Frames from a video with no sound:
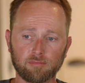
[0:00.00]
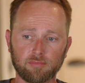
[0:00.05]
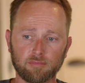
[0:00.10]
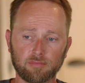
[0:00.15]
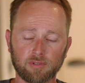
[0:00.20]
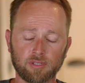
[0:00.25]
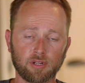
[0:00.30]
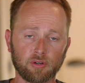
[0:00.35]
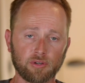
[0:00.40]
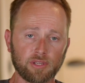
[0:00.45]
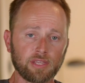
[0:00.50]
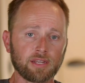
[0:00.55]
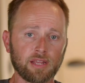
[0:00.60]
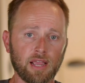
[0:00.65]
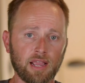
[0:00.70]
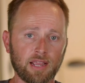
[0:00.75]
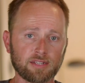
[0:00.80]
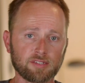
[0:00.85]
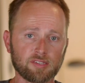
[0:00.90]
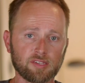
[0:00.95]
you know, in
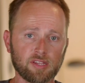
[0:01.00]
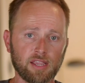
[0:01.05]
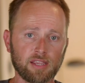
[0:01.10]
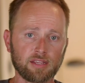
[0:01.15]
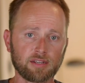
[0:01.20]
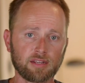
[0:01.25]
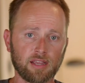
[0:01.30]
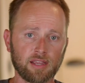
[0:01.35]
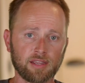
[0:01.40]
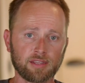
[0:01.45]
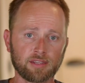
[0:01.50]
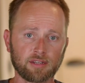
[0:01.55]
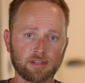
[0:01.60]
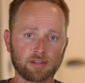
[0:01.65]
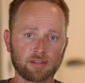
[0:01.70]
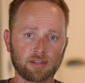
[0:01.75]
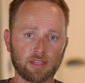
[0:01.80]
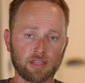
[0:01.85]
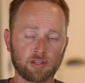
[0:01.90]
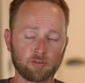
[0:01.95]
hindsight,
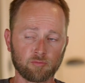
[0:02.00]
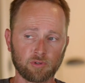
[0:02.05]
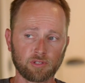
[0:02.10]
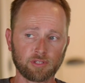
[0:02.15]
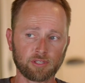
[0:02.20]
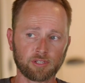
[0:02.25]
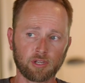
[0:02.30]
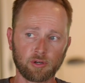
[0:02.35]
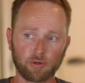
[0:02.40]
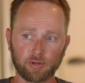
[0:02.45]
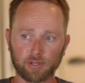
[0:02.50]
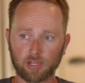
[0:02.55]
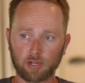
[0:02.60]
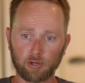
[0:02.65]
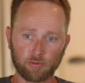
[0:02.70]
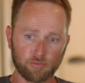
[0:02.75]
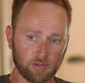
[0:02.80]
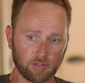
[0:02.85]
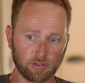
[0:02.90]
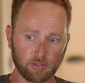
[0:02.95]
and really going
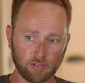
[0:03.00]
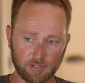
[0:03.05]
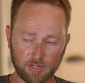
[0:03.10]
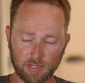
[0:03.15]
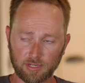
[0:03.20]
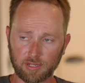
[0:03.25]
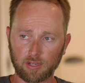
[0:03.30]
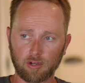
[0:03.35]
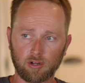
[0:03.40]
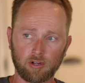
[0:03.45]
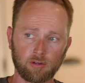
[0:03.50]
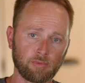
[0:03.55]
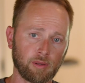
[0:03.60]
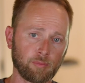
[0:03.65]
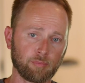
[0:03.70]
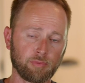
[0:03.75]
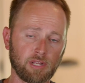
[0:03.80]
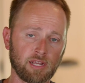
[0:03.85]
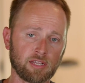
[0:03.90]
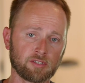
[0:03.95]
over and looking at all my
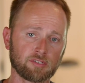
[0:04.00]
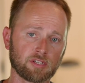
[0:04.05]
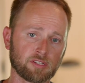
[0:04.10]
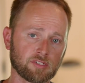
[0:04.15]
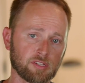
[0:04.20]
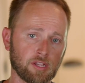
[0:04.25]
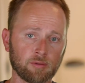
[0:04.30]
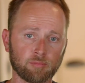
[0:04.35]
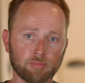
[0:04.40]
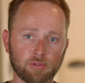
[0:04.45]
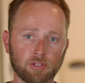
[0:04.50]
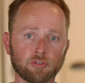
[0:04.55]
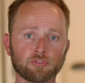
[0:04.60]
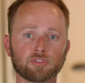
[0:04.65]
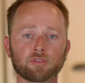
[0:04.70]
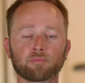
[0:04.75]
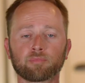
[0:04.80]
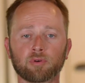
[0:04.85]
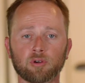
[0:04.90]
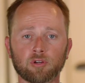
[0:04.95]
plastics up
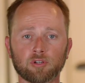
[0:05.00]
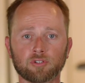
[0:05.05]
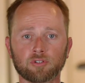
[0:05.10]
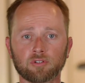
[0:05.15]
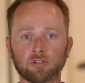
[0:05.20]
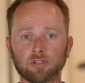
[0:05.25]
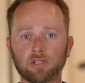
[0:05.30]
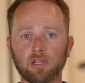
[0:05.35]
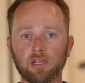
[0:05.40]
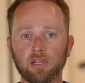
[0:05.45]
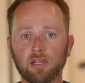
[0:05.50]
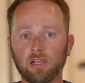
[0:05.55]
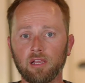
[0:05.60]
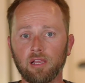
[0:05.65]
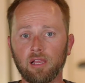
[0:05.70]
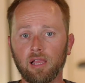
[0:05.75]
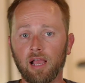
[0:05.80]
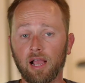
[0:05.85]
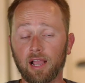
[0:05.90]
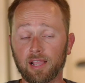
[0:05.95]
close and personal,
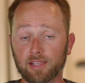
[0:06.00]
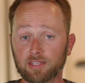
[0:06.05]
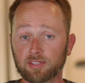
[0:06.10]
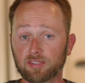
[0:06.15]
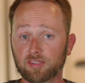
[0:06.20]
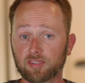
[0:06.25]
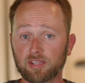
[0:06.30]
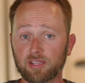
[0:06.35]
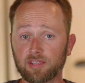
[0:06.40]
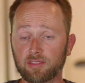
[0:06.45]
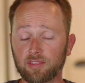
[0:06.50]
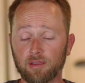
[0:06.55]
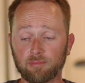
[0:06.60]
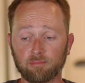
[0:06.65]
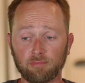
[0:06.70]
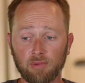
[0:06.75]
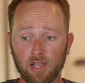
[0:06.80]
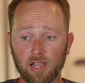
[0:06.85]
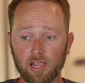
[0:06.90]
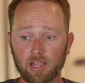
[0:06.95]
I can see
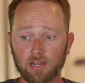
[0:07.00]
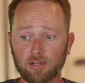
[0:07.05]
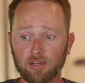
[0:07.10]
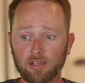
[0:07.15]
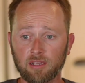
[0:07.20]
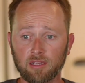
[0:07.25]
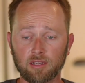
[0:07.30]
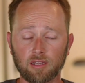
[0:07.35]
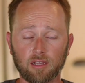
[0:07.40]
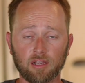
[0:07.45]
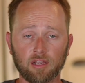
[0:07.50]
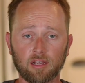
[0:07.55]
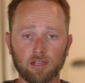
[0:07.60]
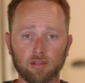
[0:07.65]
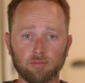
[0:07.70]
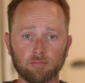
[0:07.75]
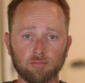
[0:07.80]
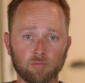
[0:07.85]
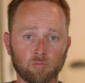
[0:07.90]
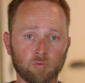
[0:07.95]
that mine
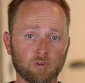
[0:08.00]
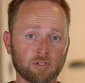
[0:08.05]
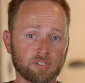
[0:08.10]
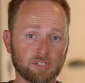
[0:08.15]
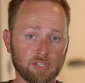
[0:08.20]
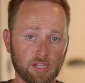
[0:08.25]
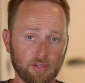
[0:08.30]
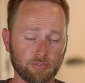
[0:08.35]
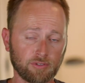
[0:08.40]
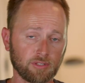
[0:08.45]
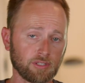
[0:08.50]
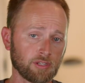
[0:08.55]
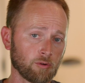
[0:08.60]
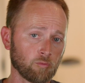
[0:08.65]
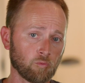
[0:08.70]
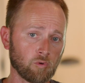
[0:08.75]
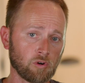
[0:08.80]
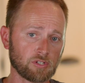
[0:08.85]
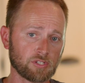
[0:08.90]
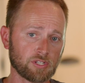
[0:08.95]
were definitely a
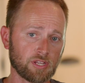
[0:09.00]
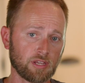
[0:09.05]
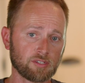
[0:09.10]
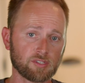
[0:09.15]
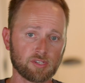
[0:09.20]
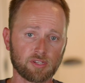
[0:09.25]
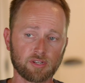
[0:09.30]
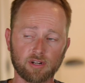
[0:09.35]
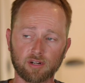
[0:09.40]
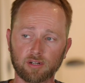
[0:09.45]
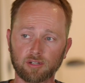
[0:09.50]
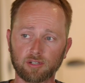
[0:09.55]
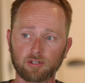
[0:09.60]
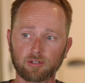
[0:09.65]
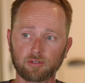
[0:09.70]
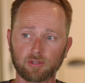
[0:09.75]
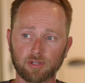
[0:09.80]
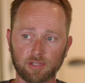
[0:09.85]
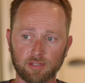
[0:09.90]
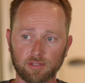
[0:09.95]
worst case
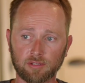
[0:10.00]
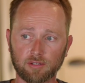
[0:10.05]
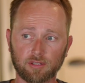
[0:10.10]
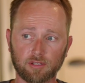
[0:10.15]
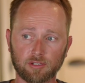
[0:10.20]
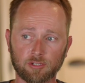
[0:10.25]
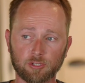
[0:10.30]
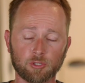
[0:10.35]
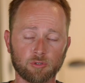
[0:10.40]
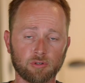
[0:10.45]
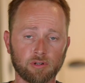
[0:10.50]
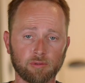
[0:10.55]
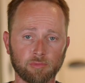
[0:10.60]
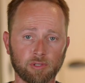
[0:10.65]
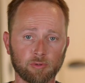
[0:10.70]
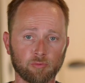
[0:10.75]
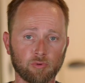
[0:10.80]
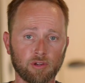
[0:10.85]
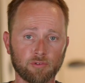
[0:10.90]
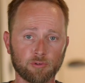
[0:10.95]
scenario in
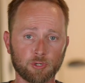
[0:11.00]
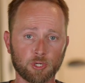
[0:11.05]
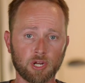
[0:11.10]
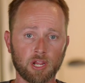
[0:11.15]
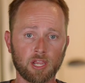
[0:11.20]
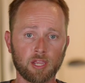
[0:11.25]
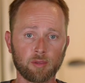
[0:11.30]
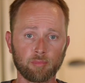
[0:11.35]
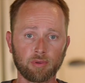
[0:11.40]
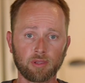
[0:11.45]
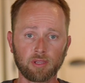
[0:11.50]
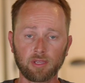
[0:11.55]
extremely rough shape,